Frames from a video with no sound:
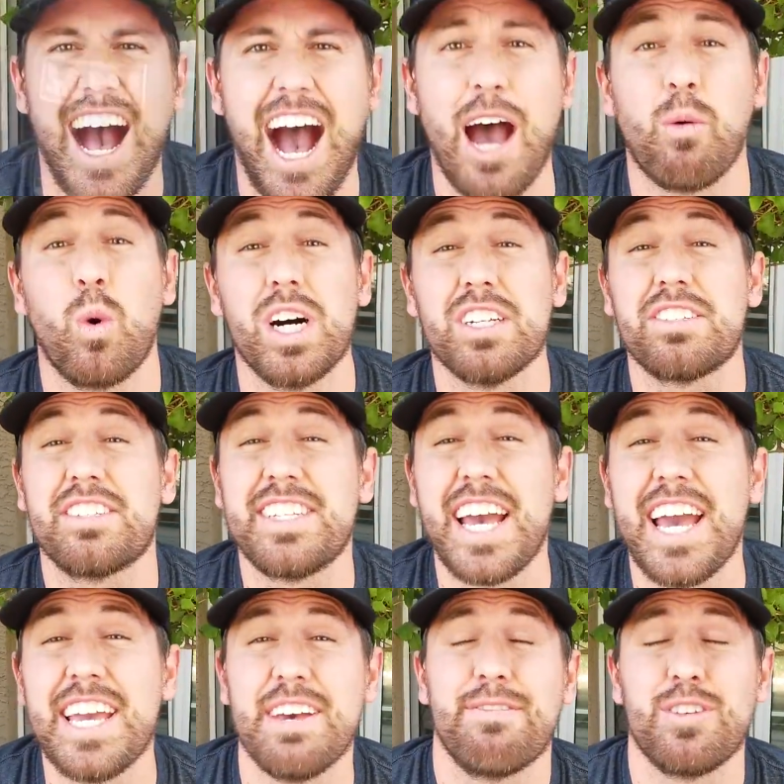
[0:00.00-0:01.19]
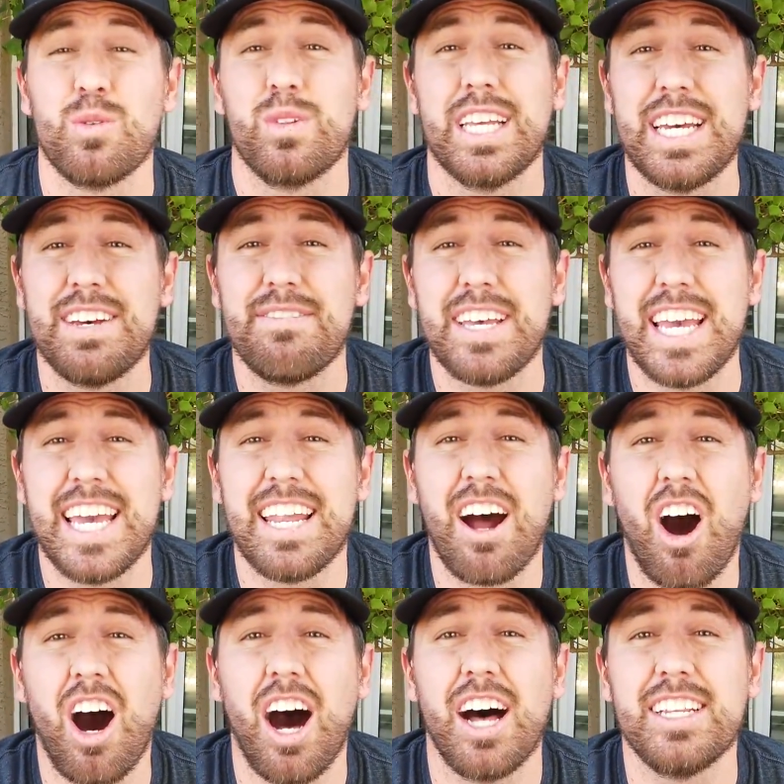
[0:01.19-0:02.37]
I will say, if you live in
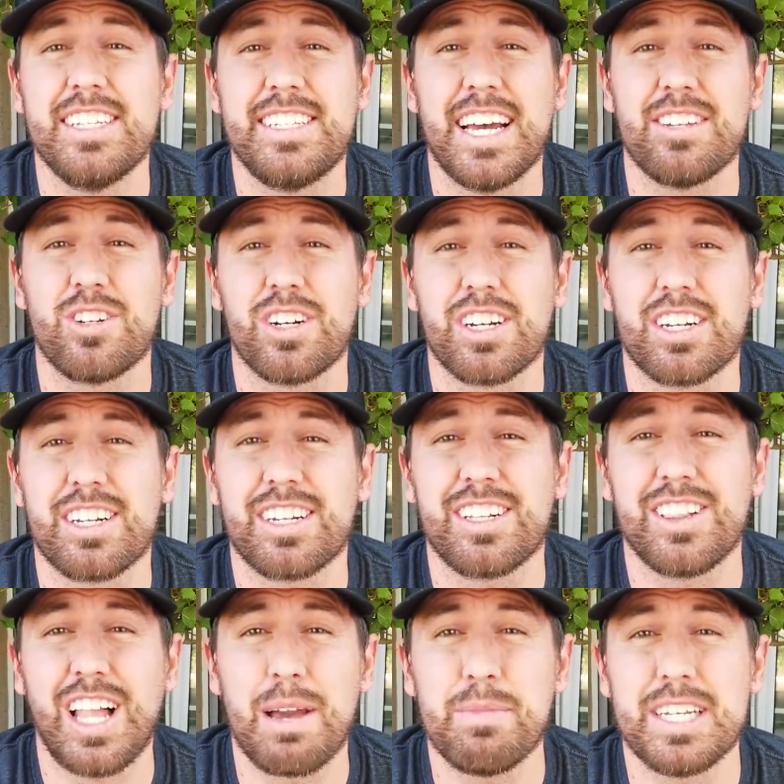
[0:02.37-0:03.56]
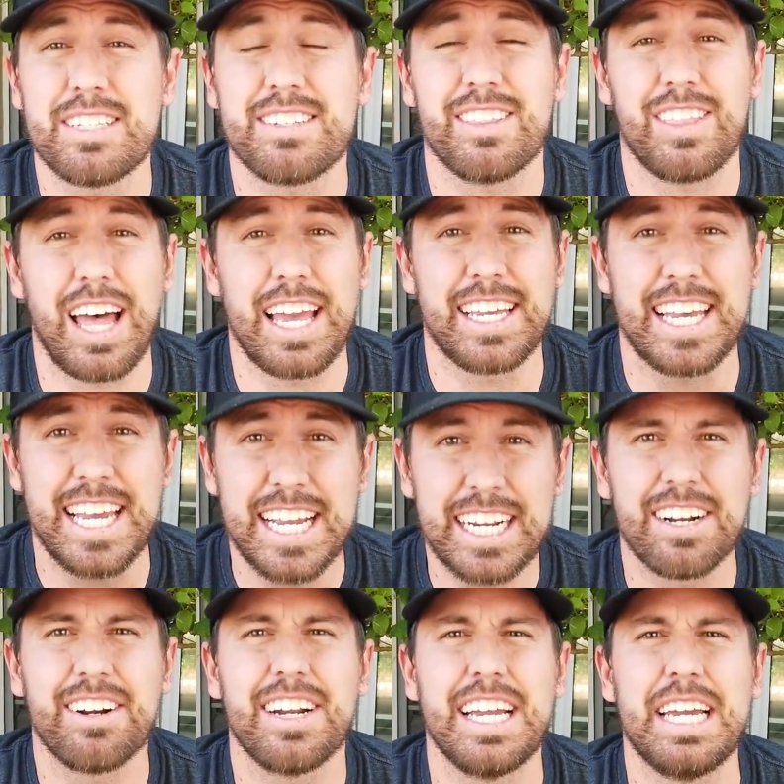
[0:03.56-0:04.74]
hot desert climates like here